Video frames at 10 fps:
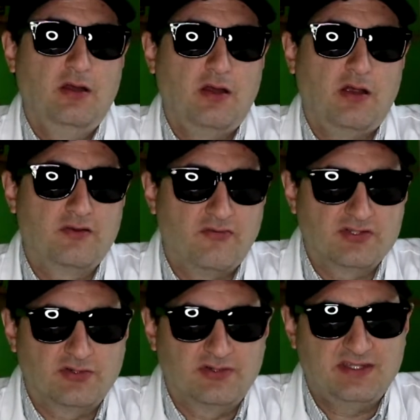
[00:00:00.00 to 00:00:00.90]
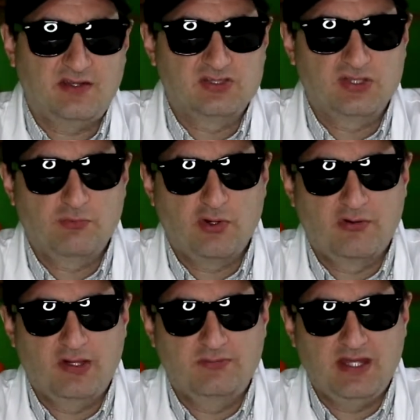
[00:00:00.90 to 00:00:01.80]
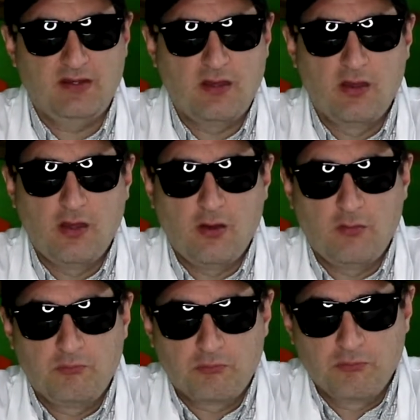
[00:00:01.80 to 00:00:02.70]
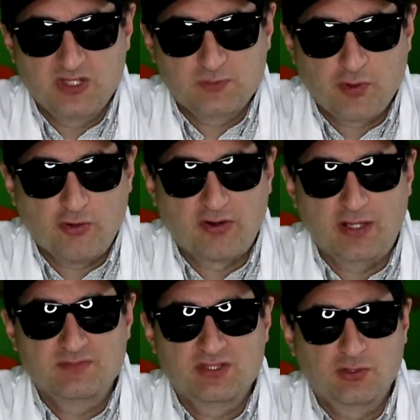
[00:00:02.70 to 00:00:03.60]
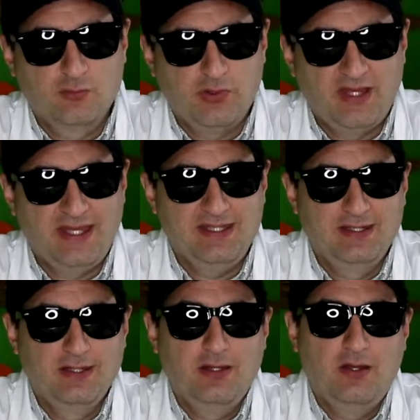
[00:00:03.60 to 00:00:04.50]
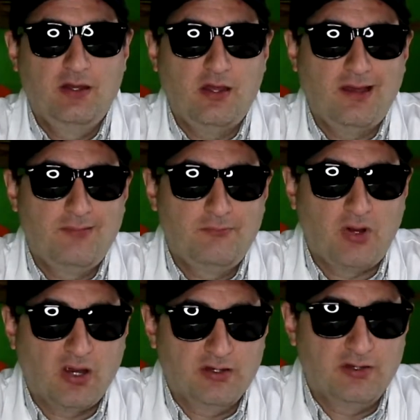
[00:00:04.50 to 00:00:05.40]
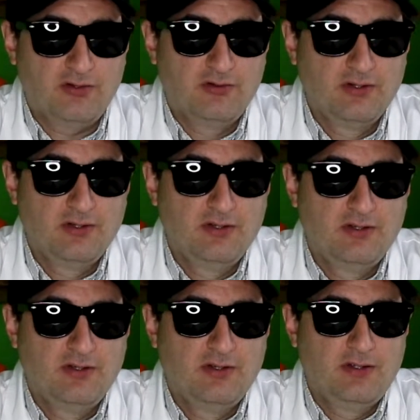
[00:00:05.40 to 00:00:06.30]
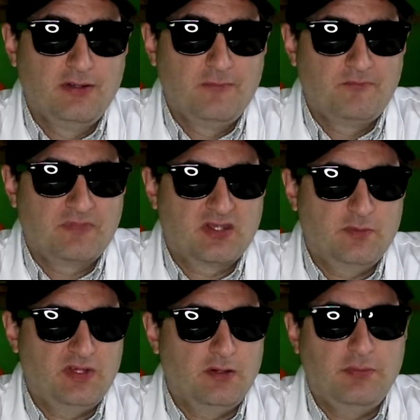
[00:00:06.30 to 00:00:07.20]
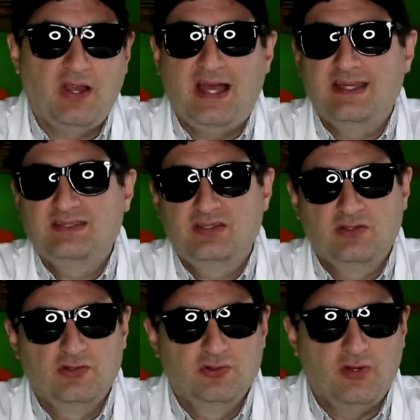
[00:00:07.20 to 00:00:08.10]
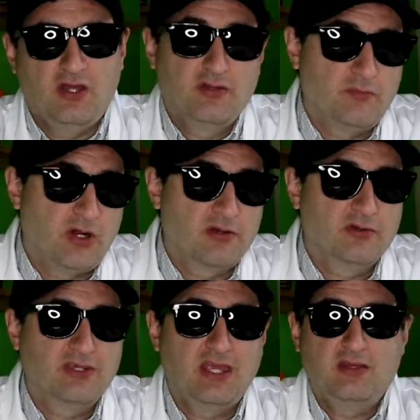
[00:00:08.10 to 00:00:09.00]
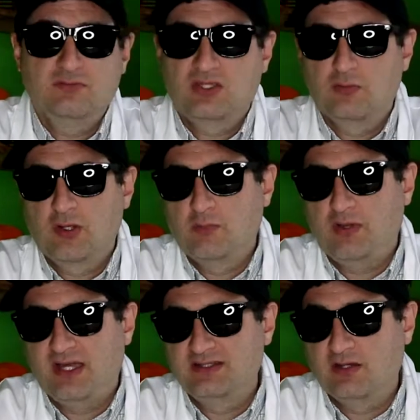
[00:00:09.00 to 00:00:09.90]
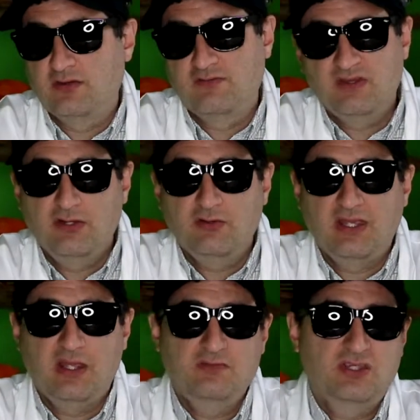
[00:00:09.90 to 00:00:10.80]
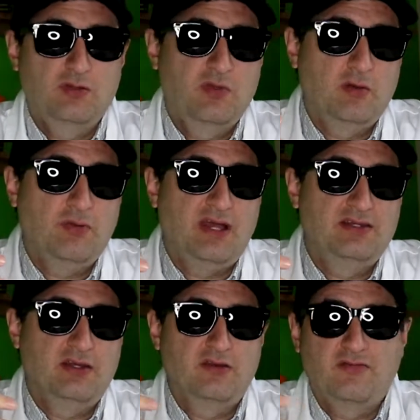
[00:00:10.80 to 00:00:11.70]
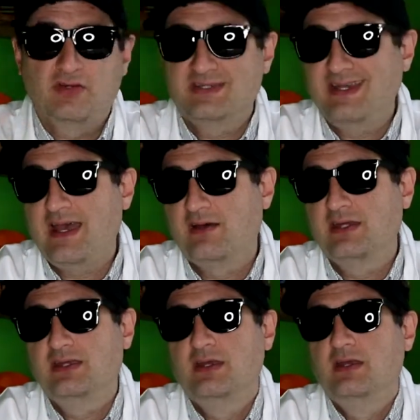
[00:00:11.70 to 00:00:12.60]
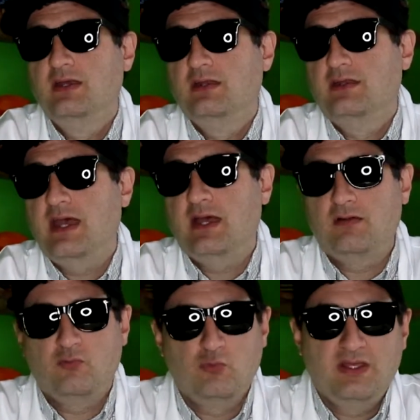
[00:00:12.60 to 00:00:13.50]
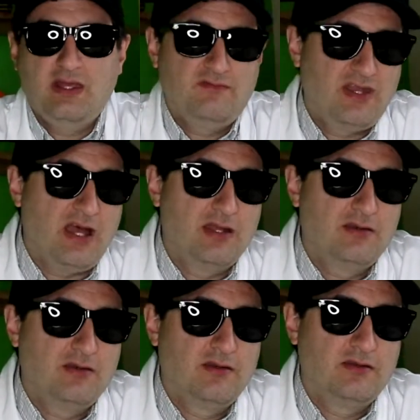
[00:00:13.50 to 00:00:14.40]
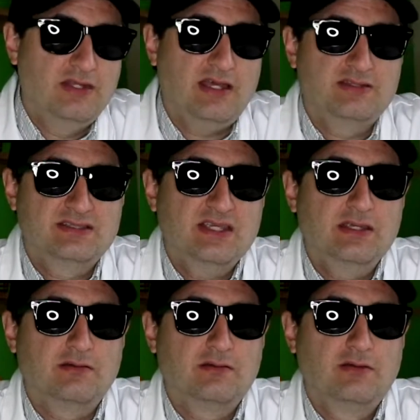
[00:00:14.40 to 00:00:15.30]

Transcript: artificial intelligence program that is programmed to play Mario could be applied to other Mario games, could be applied to other video games, could be applied to other functionality that we have not yet seen.